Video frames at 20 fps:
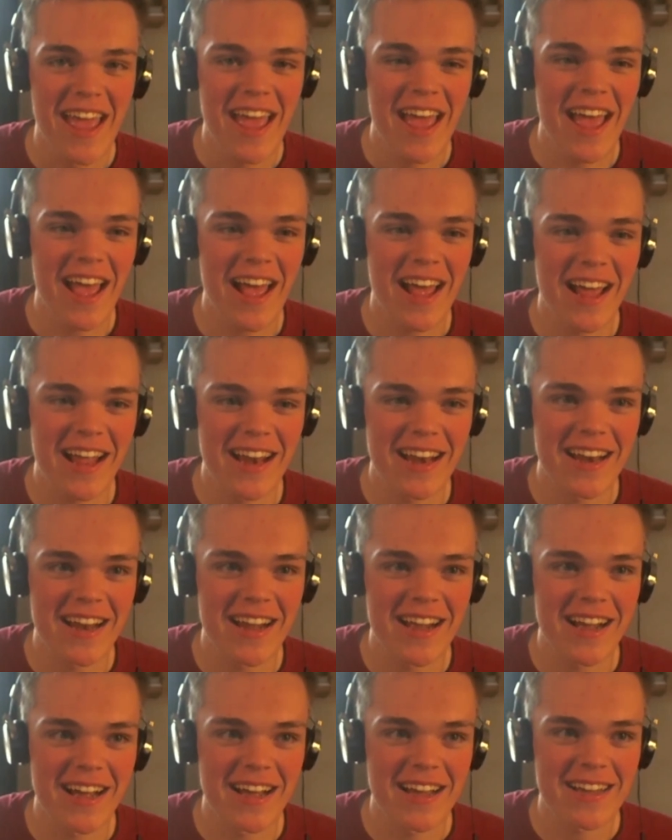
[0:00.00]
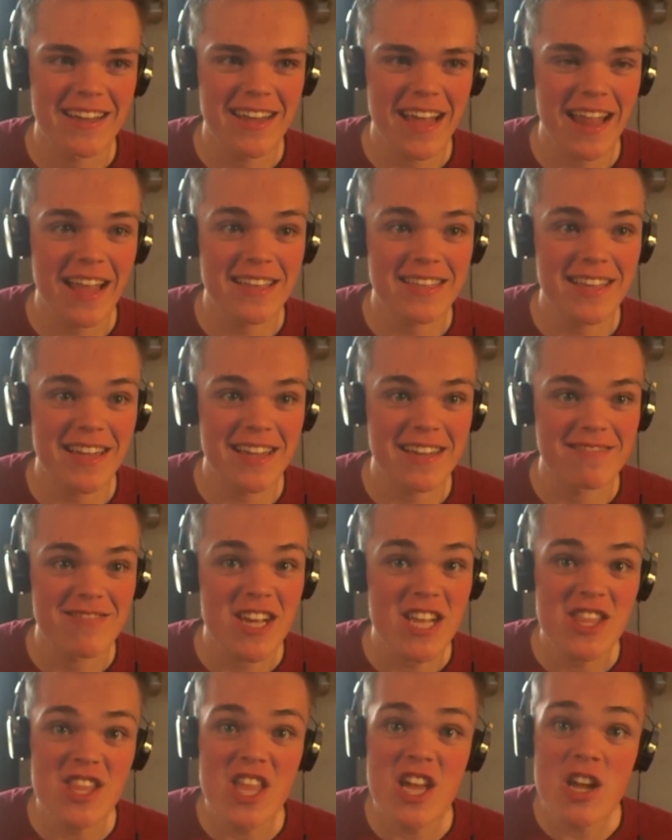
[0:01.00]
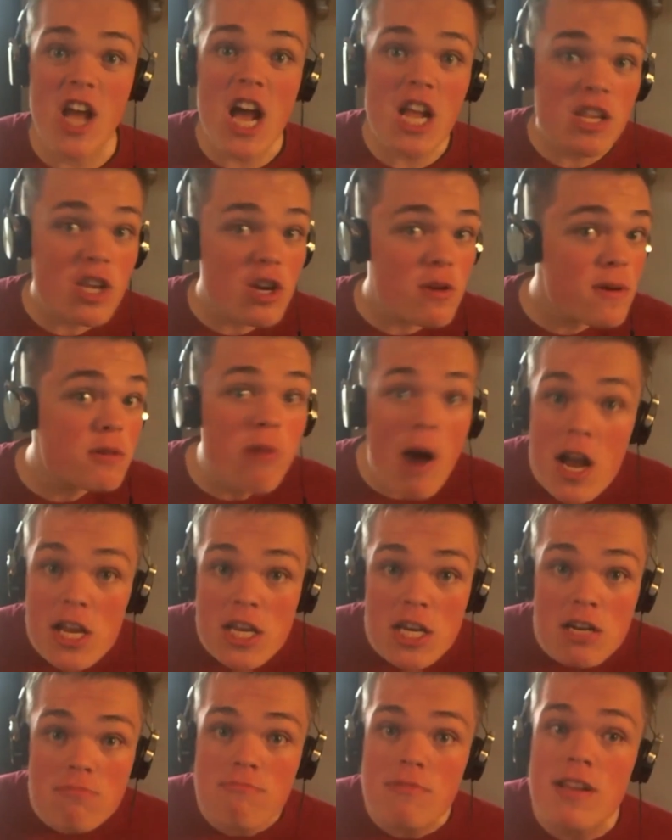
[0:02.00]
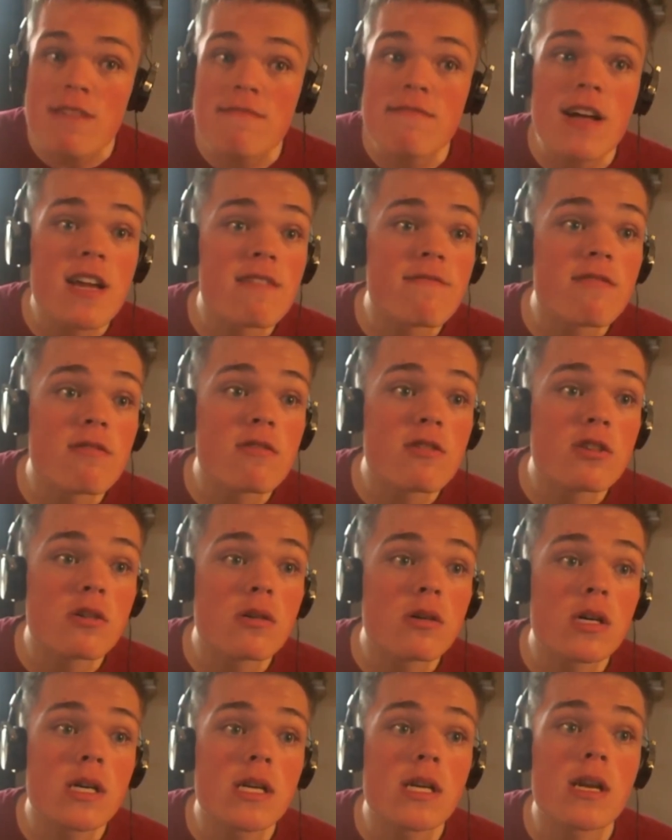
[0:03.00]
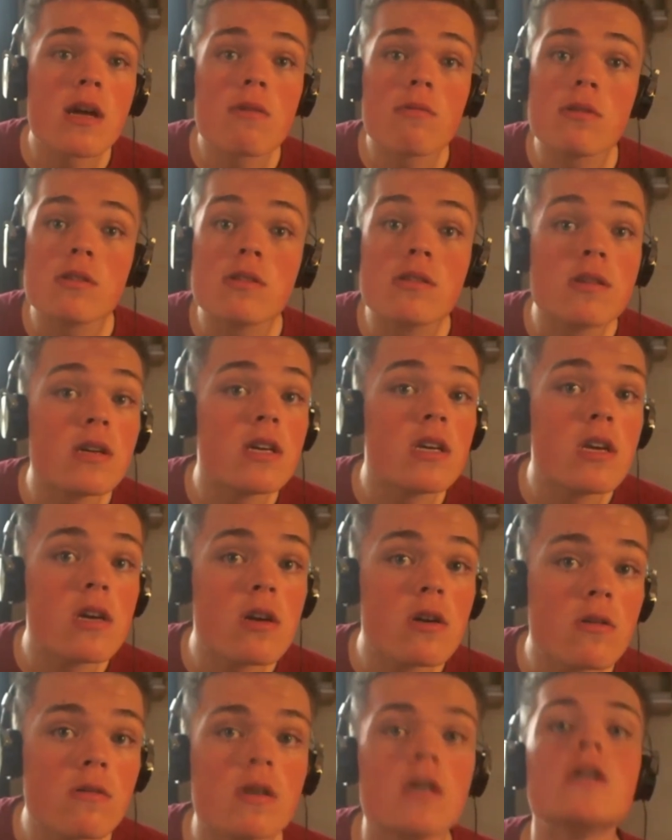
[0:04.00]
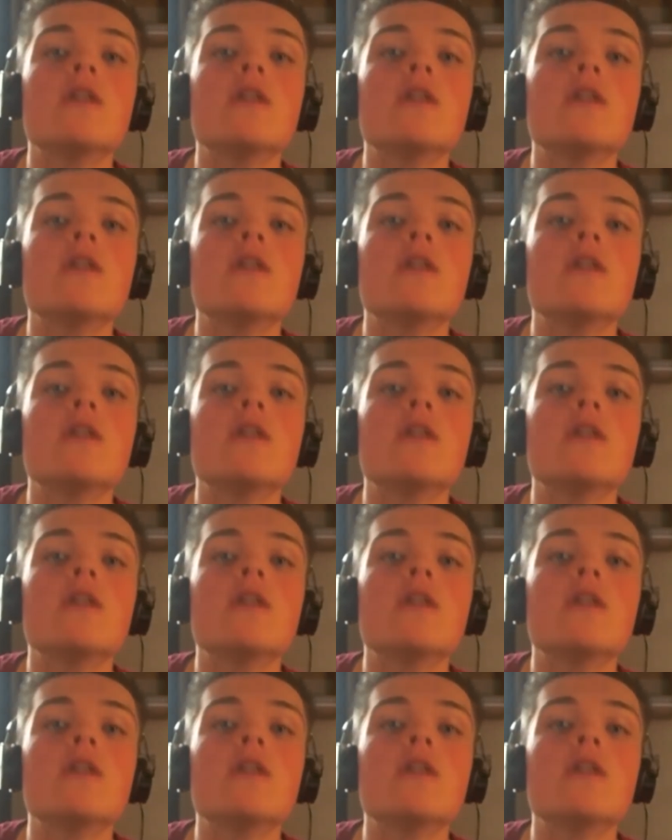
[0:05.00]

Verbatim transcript: And, uh, yeah, that's it. Thank you guys so much for watching. Leave a like if you enjoyed, and I will see you